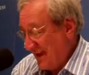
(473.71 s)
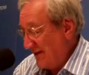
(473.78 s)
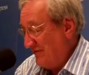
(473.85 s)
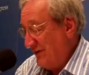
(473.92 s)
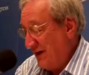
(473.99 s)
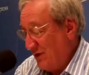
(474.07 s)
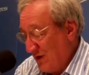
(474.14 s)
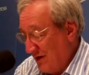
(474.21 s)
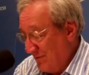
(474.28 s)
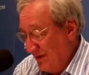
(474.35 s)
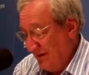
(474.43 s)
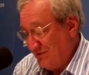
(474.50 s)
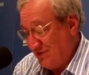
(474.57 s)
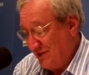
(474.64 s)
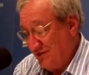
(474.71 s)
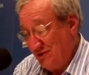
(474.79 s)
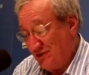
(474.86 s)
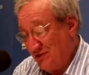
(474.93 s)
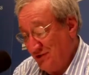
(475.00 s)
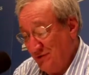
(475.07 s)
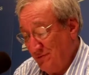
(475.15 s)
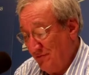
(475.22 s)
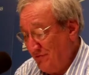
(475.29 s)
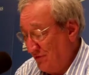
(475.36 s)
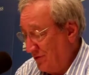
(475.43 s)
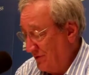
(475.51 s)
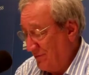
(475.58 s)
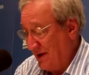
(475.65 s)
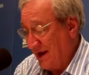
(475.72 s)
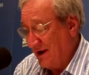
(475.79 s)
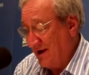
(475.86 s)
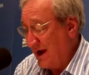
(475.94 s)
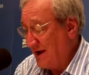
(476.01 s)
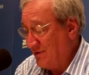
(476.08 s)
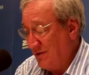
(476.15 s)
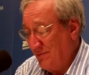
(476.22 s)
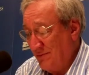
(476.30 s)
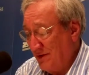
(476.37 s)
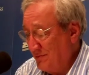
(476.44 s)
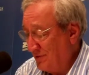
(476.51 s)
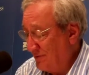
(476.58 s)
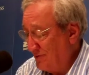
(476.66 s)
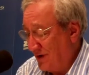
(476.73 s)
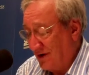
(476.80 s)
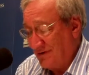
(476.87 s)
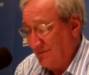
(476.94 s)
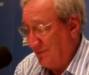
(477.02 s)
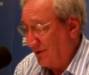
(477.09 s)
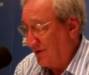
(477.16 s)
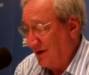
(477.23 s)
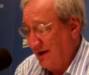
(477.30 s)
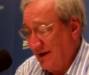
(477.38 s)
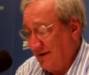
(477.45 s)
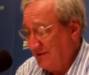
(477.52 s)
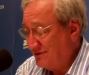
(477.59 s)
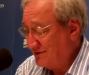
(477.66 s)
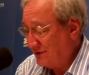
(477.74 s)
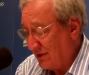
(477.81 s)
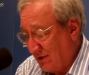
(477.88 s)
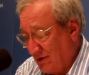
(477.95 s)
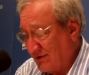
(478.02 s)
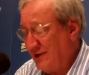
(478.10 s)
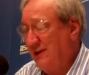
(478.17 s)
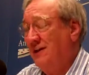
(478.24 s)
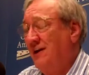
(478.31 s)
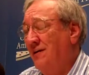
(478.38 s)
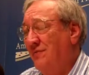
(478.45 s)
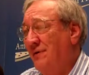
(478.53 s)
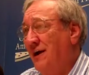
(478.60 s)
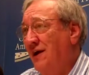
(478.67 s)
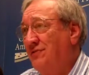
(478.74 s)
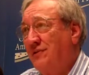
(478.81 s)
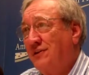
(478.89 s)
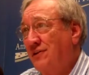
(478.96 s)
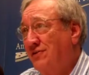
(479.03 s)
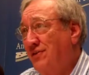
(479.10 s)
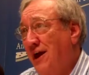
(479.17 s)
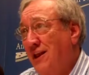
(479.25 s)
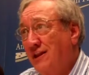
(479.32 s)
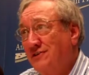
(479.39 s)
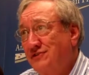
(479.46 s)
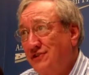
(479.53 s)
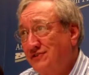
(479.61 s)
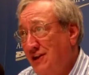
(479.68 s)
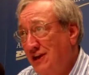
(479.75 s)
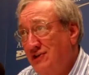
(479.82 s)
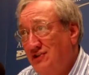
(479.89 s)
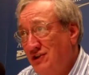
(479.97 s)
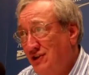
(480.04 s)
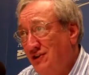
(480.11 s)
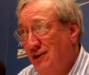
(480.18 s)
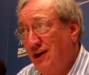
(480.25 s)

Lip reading: I very well may have said this to you before, but I remember Martin Marty talking about the Catholicization